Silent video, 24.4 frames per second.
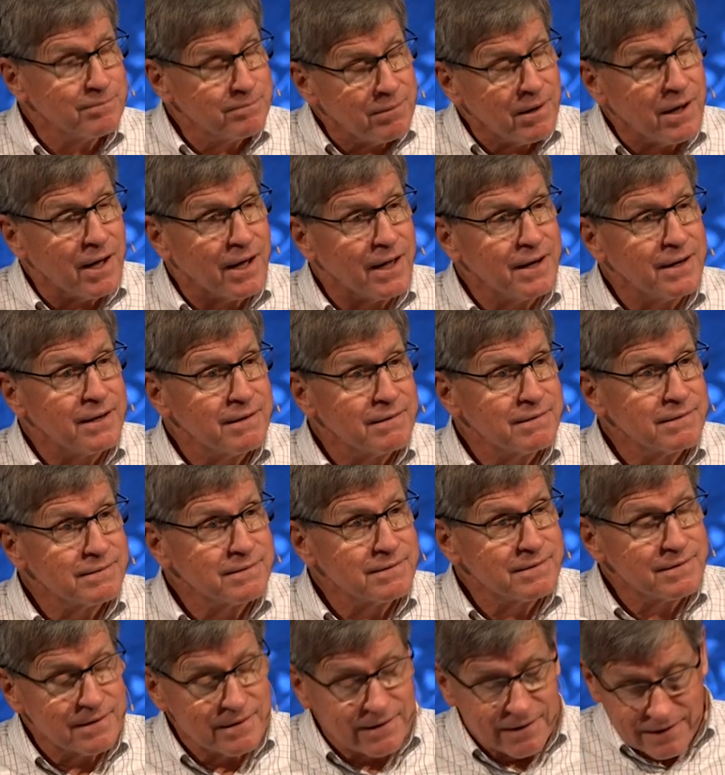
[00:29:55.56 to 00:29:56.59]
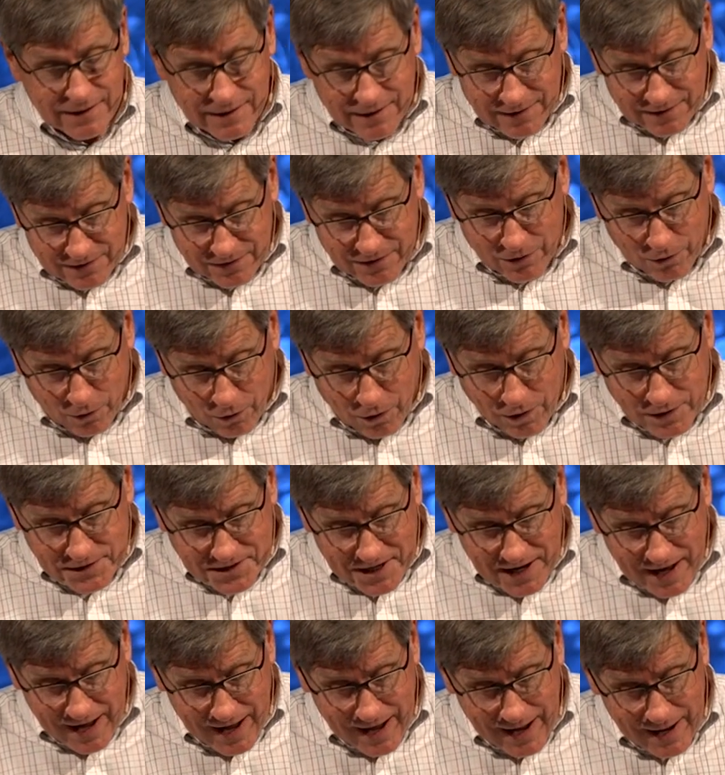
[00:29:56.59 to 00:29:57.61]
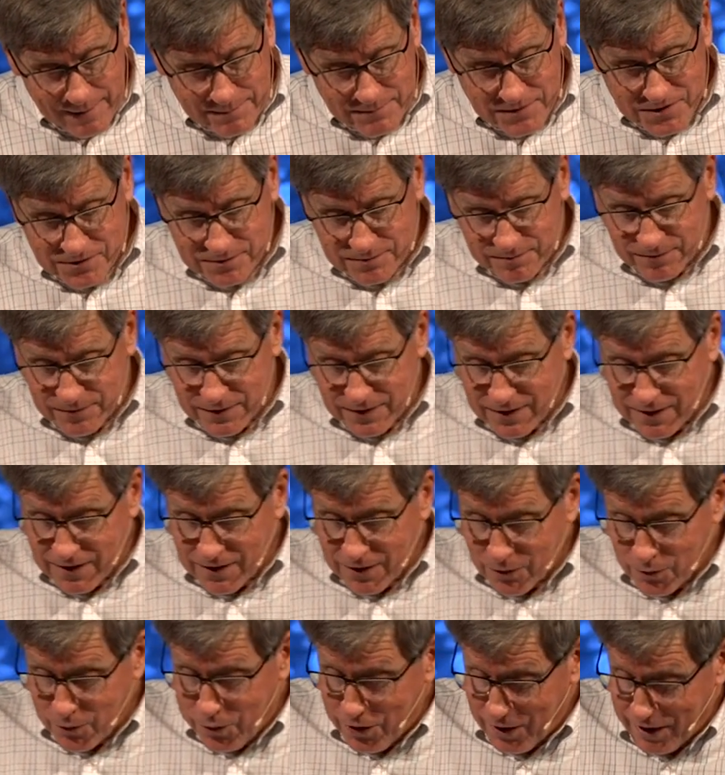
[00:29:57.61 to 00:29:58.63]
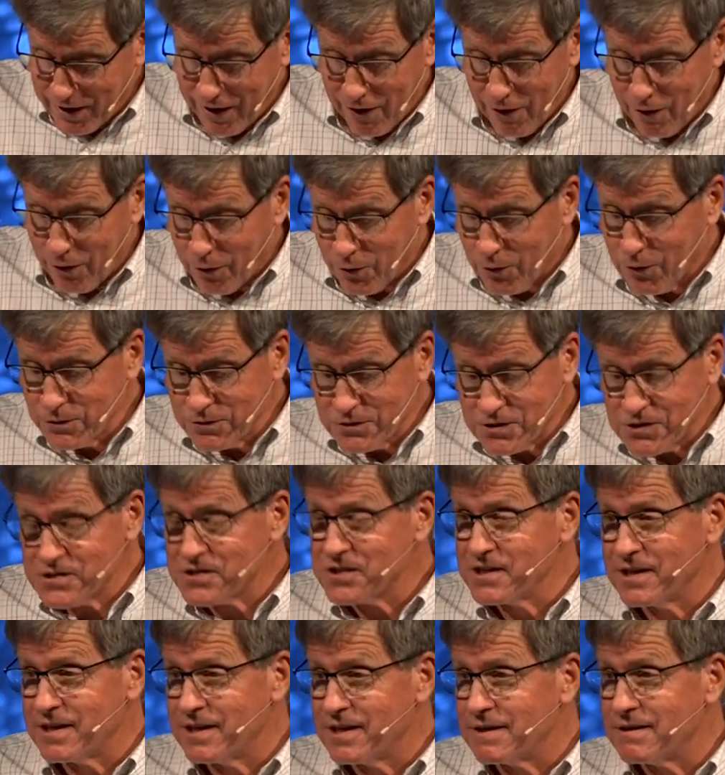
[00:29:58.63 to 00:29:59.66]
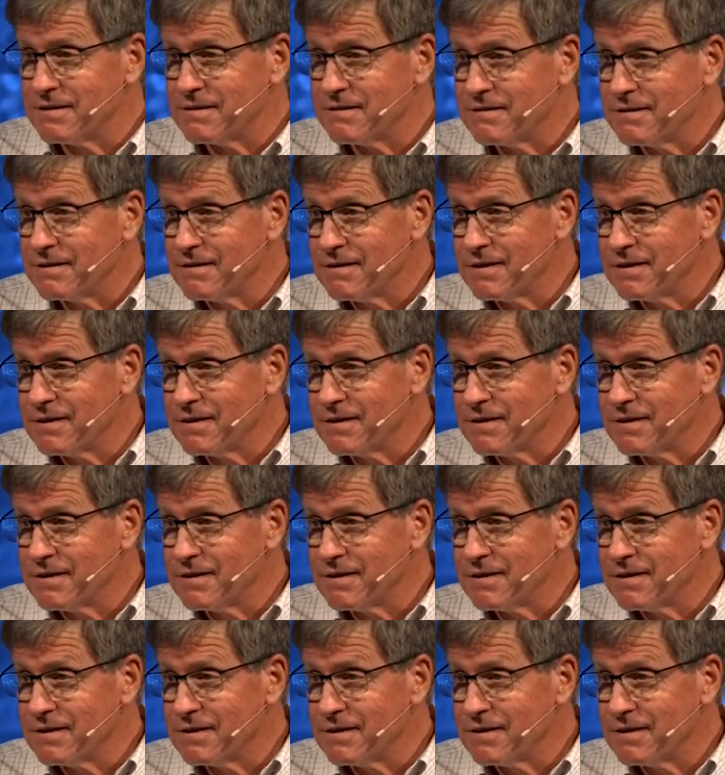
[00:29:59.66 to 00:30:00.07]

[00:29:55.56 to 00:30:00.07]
But there are times when our own sin